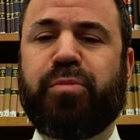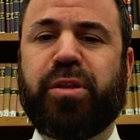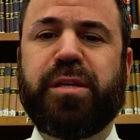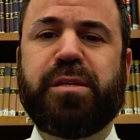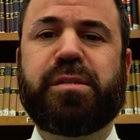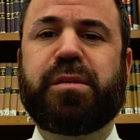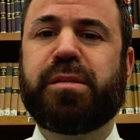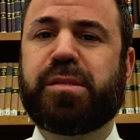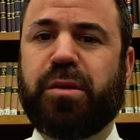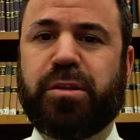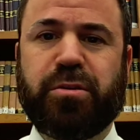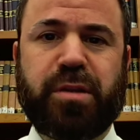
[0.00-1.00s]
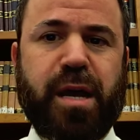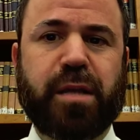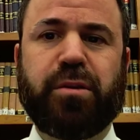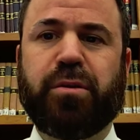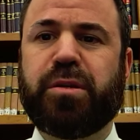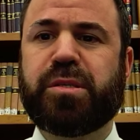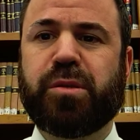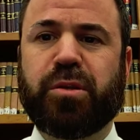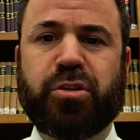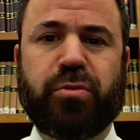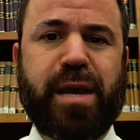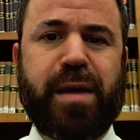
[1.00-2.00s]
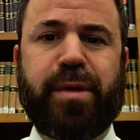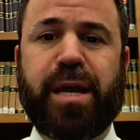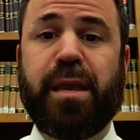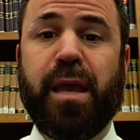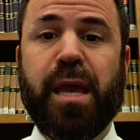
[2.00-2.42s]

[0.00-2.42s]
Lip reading: please consult your doctor, consult your rabbi.